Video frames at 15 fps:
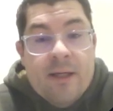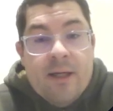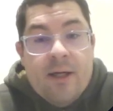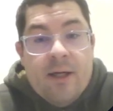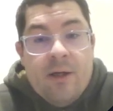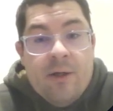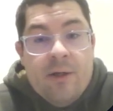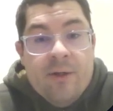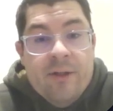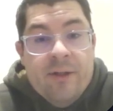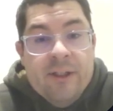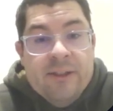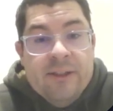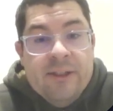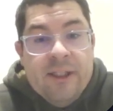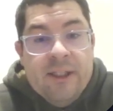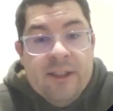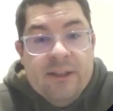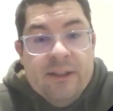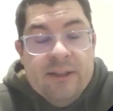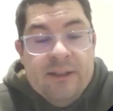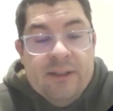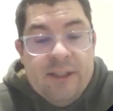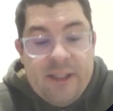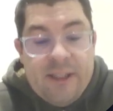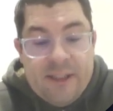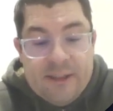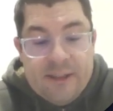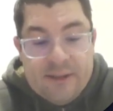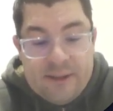All this does
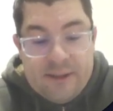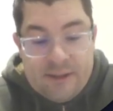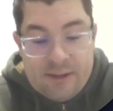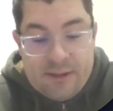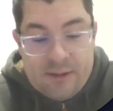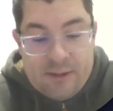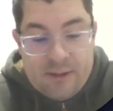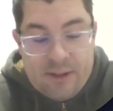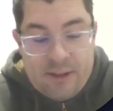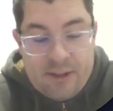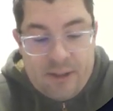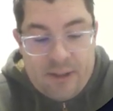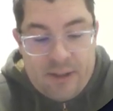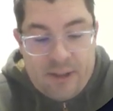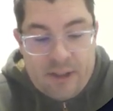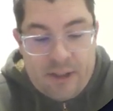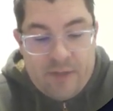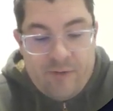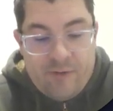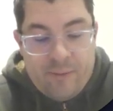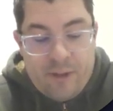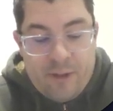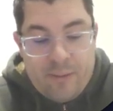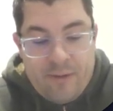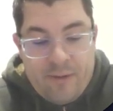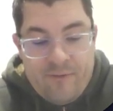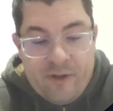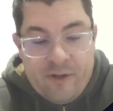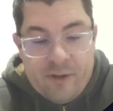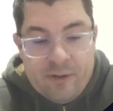is confirm it on my
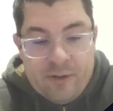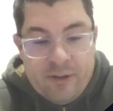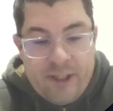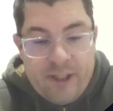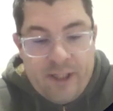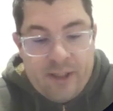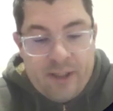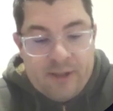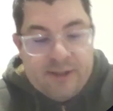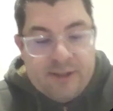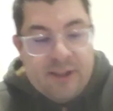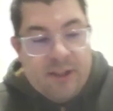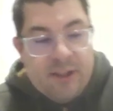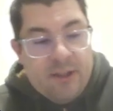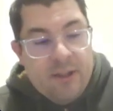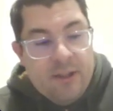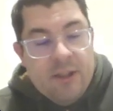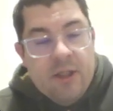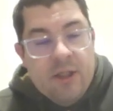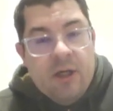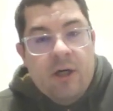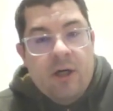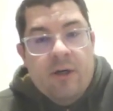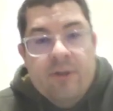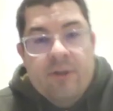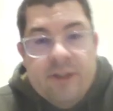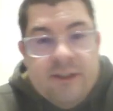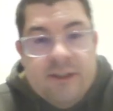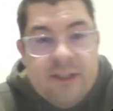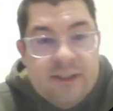phone and sign. All
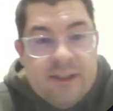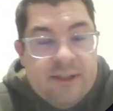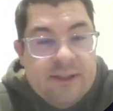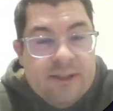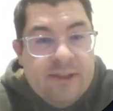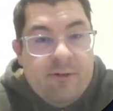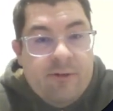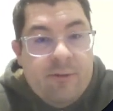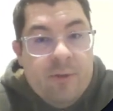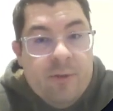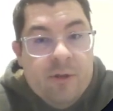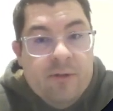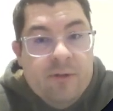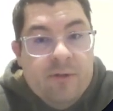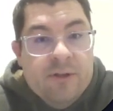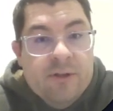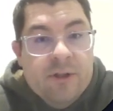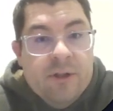this does is it removes